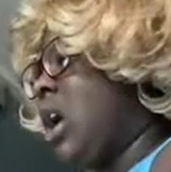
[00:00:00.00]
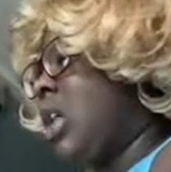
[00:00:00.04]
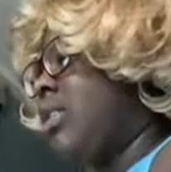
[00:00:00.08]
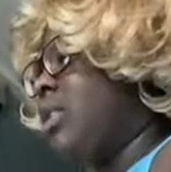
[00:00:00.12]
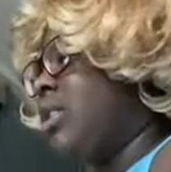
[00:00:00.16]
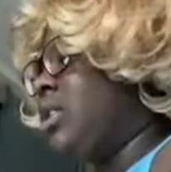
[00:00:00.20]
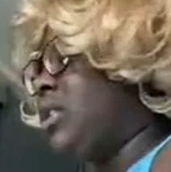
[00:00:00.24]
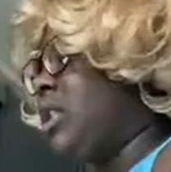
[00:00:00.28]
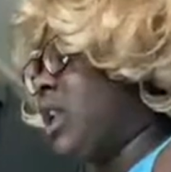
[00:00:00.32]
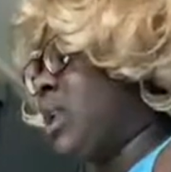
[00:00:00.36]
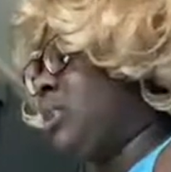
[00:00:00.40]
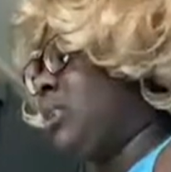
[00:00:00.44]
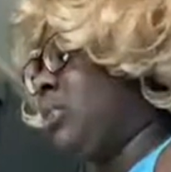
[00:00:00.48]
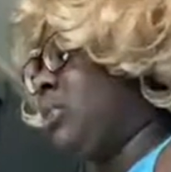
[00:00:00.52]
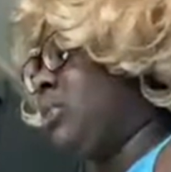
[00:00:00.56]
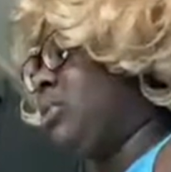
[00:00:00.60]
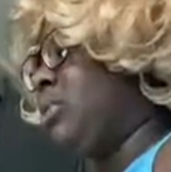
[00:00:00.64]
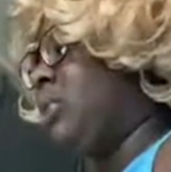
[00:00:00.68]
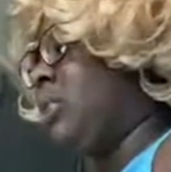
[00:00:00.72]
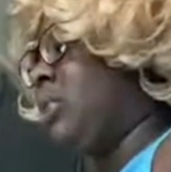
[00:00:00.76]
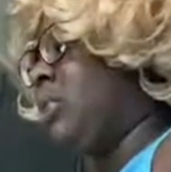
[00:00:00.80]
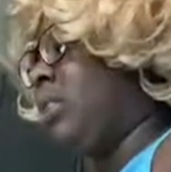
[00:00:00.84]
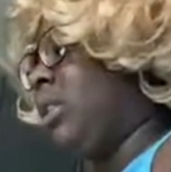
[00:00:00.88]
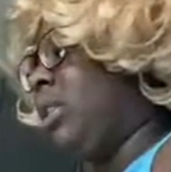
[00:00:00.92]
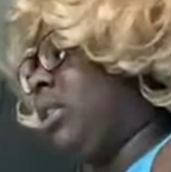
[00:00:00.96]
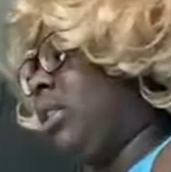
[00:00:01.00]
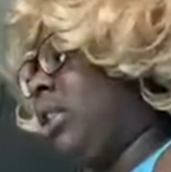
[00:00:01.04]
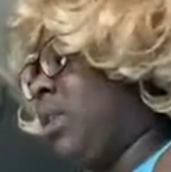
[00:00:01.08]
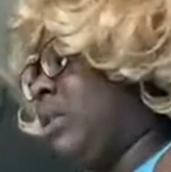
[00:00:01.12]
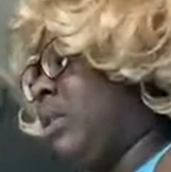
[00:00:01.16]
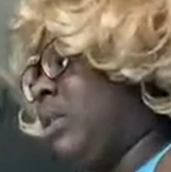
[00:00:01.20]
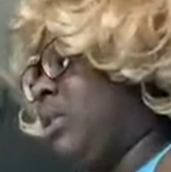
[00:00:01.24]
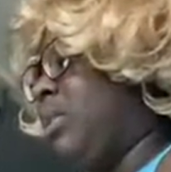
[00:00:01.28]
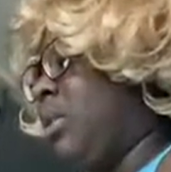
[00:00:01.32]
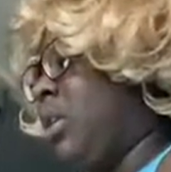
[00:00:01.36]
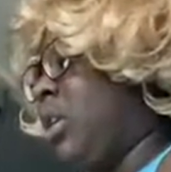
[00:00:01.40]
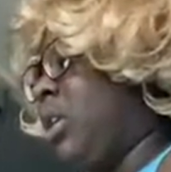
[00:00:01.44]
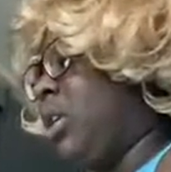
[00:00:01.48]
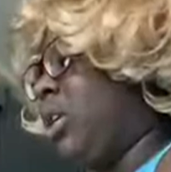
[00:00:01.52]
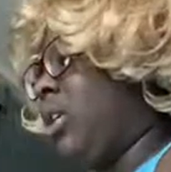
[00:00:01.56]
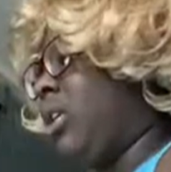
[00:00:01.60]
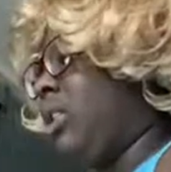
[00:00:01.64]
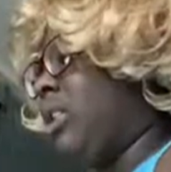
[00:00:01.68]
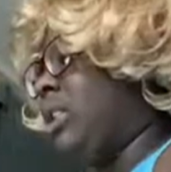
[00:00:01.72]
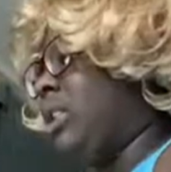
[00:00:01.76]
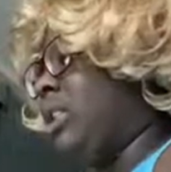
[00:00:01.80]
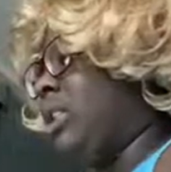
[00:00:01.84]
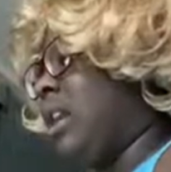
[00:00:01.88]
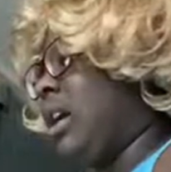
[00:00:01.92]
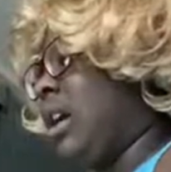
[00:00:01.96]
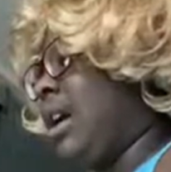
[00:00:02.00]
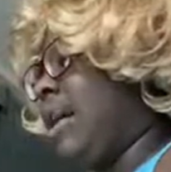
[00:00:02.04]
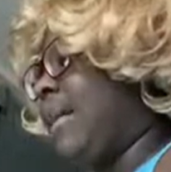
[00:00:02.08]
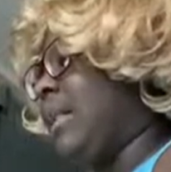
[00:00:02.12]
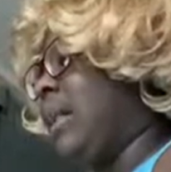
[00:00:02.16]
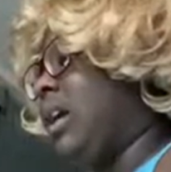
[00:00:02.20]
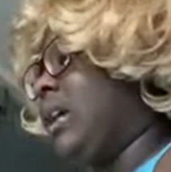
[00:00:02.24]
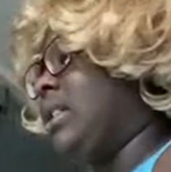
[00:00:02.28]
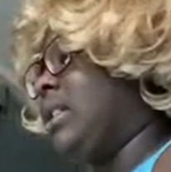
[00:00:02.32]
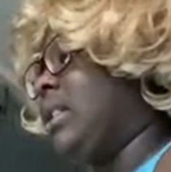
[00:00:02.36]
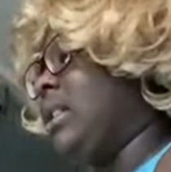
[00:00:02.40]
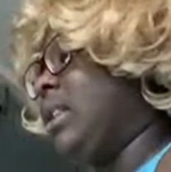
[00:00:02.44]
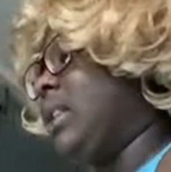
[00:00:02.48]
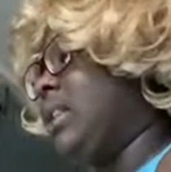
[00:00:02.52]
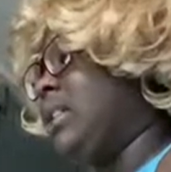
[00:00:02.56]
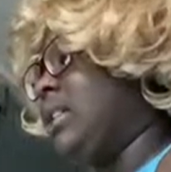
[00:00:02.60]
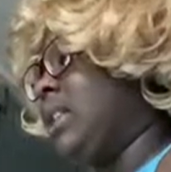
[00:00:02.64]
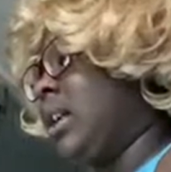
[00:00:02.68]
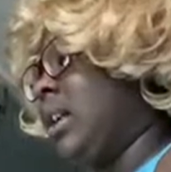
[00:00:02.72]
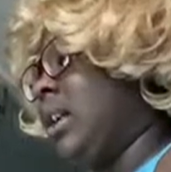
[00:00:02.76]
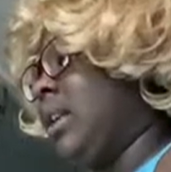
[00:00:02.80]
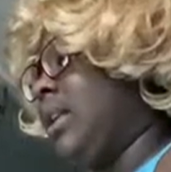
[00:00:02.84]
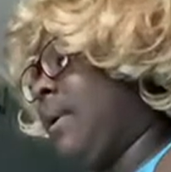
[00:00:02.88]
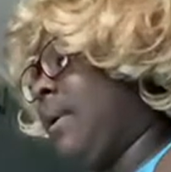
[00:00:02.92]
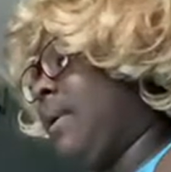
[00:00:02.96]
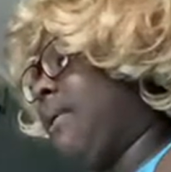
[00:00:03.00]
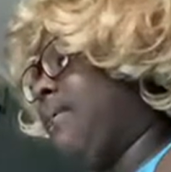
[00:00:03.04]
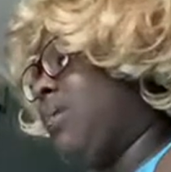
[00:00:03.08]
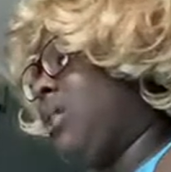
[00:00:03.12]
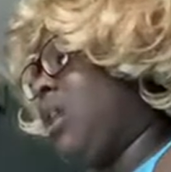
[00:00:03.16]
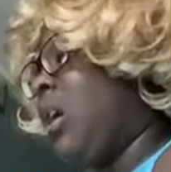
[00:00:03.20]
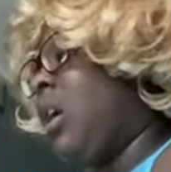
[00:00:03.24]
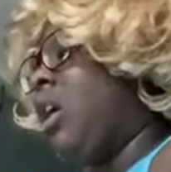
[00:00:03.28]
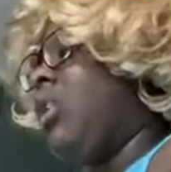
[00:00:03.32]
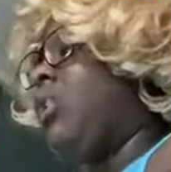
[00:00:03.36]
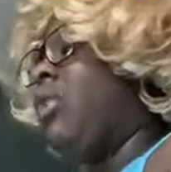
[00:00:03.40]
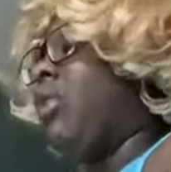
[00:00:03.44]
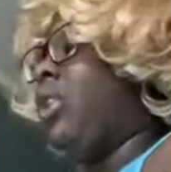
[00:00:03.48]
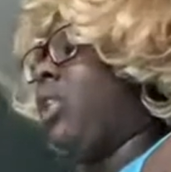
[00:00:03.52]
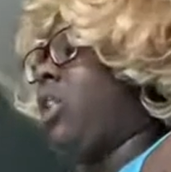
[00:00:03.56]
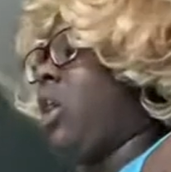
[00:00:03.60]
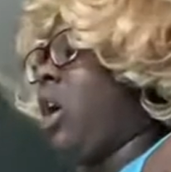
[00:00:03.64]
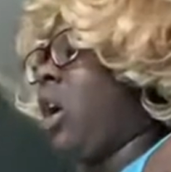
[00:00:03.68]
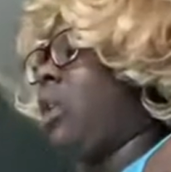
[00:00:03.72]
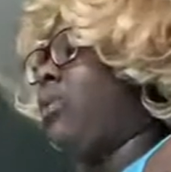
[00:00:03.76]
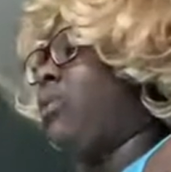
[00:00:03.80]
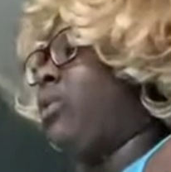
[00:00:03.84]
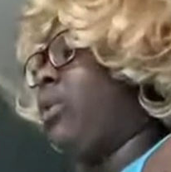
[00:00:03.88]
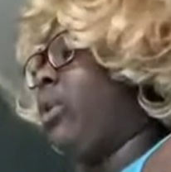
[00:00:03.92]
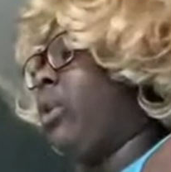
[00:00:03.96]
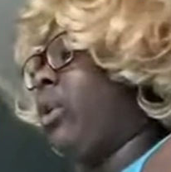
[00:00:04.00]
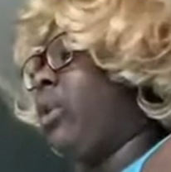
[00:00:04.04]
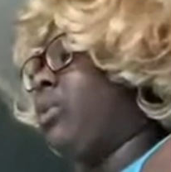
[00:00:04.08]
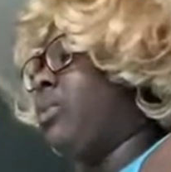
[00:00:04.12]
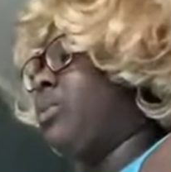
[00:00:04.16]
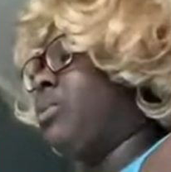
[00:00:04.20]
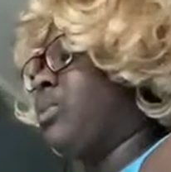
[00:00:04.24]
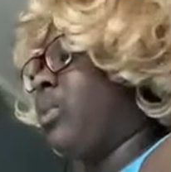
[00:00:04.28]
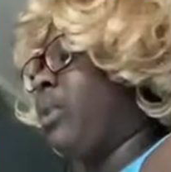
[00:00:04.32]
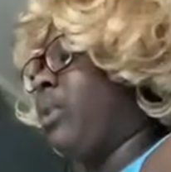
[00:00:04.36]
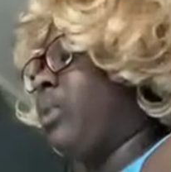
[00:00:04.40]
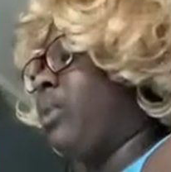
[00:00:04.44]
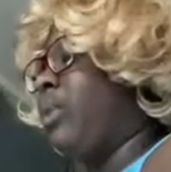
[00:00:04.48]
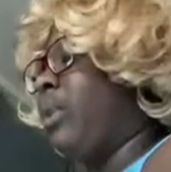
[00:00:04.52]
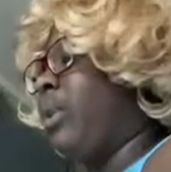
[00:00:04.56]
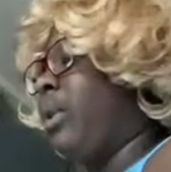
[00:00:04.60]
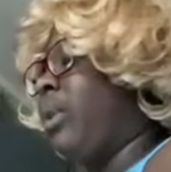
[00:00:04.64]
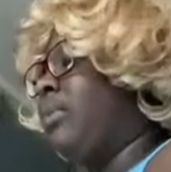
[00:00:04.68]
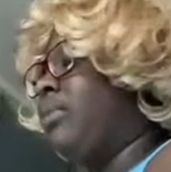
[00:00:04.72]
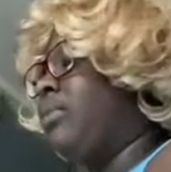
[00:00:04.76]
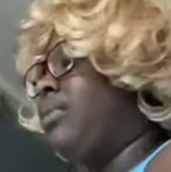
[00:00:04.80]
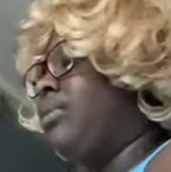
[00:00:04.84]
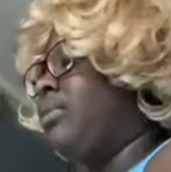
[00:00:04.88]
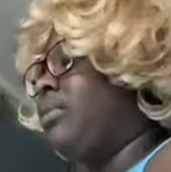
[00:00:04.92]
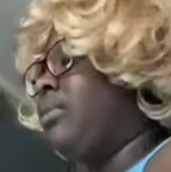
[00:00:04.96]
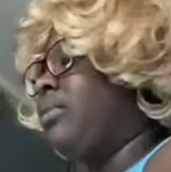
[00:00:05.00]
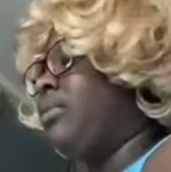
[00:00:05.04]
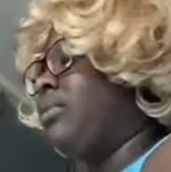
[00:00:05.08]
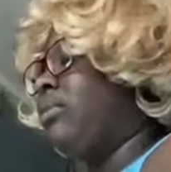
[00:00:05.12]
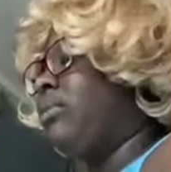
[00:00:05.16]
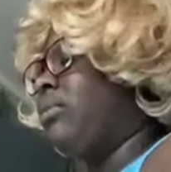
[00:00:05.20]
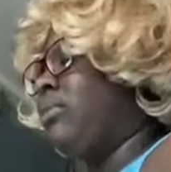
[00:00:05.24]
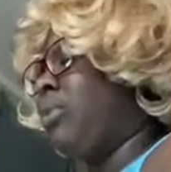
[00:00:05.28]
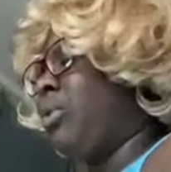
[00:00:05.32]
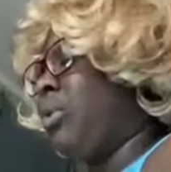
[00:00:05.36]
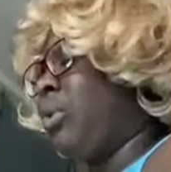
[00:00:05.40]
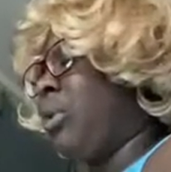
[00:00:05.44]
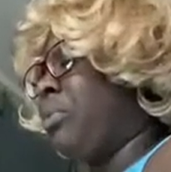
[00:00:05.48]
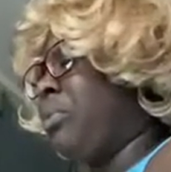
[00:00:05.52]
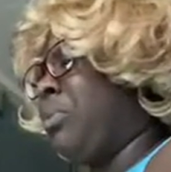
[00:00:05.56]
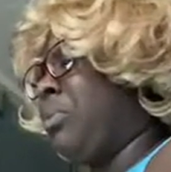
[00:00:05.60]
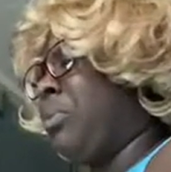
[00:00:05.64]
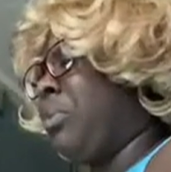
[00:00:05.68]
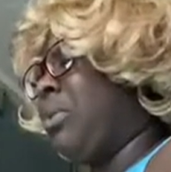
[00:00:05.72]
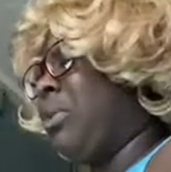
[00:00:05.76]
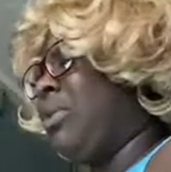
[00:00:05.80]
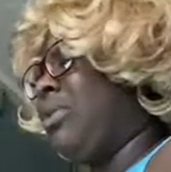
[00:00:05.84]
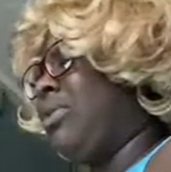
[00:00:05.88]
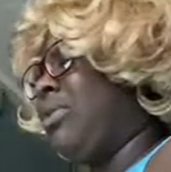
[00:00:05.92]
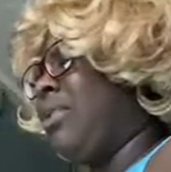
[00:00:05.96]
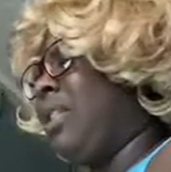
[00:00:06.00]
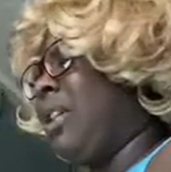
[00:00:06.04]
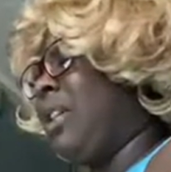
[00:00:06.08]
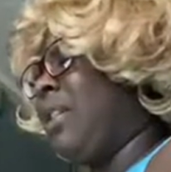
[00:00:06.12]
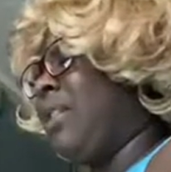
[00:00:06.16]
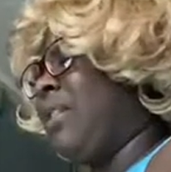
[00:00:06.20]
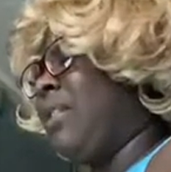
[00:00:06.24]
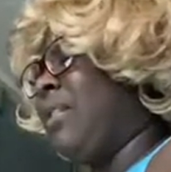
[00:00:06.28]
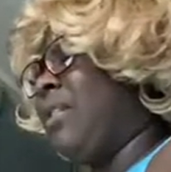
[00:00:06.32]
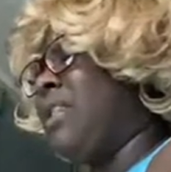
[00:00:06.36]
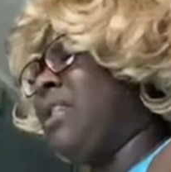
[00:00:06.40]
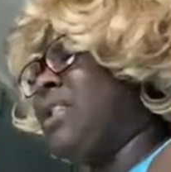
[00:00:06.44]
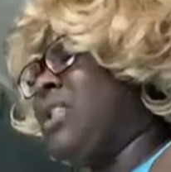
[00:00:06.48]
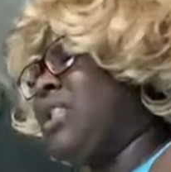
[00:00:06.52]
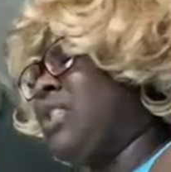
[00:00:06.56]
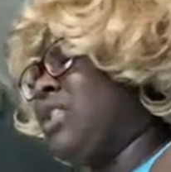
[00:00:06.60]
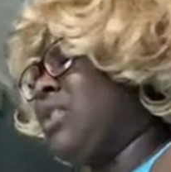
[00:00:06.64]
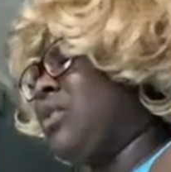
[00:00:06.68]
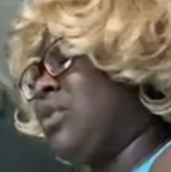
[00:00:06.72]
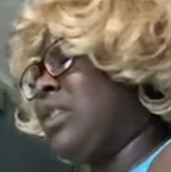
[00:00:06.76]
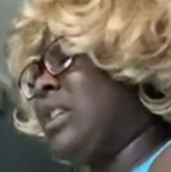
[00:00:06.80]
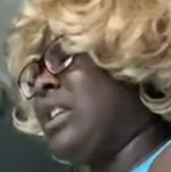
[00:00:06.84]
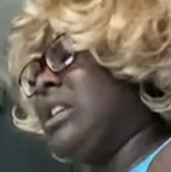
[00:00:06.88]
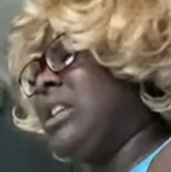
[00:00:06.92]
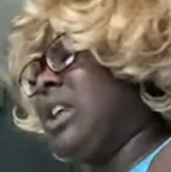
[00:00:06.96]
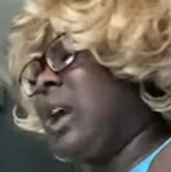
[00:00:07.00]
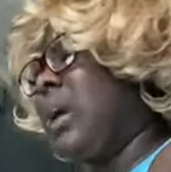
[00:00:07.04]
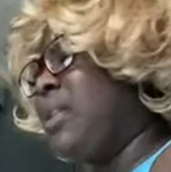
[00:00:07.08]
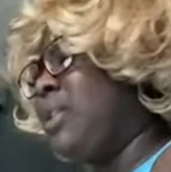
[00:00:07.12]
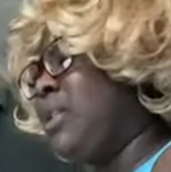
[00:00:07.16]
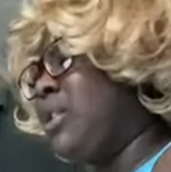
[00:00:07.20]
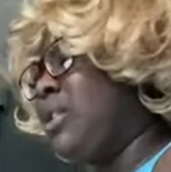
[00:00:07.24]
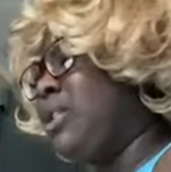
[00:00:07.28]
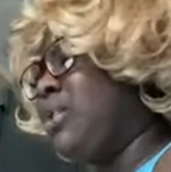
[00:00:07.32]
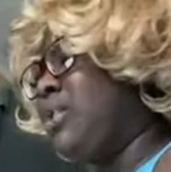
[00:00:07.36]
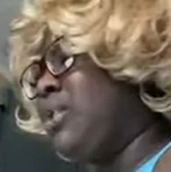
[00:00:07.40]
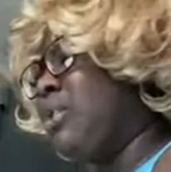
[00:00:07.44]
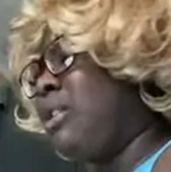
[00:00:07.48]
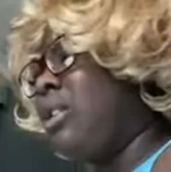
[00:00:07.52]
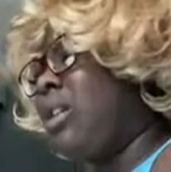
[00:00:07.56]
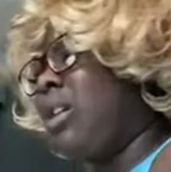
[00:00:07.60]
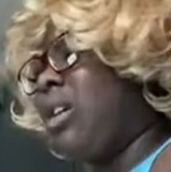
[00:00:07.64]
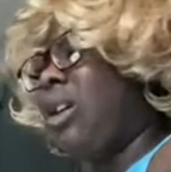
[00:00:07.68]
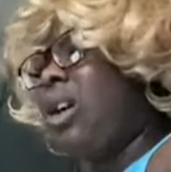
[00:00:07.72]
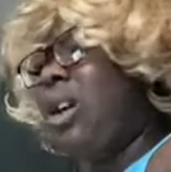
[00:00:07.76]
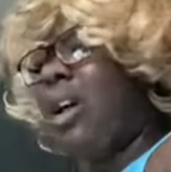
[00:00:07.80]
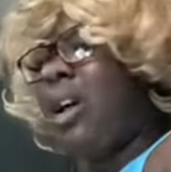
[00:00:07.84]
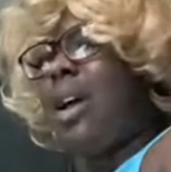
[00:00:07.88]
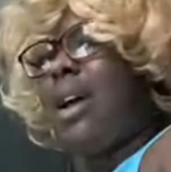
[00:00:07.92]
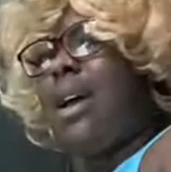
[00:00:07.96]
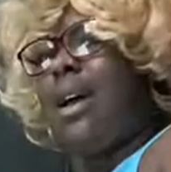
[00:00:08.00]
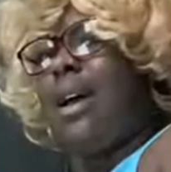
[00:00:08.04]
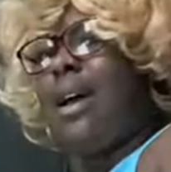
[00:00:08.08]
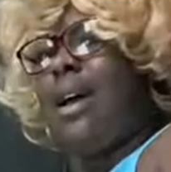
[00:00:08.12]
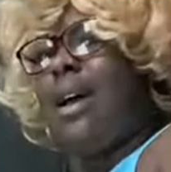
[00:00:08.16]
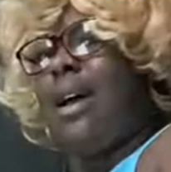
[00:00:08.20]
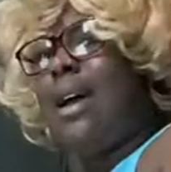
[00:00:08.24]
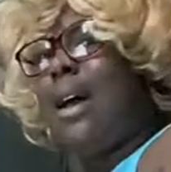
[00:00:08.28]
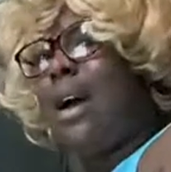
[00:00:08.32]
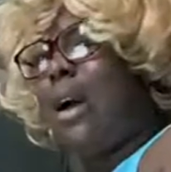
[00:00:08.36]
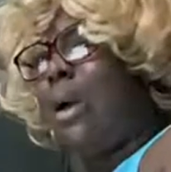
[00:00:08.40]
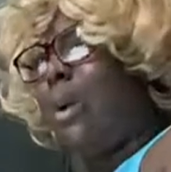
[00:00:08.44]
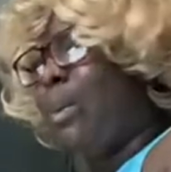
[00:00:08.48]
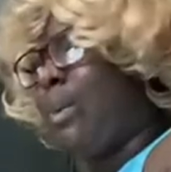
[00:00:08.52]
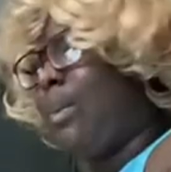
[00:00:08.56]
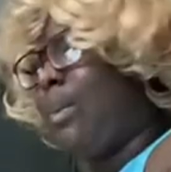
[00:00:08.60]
The step loser wouldn't let me park her inside because he said the lawnmower was more important. More important than a vintage VW? How?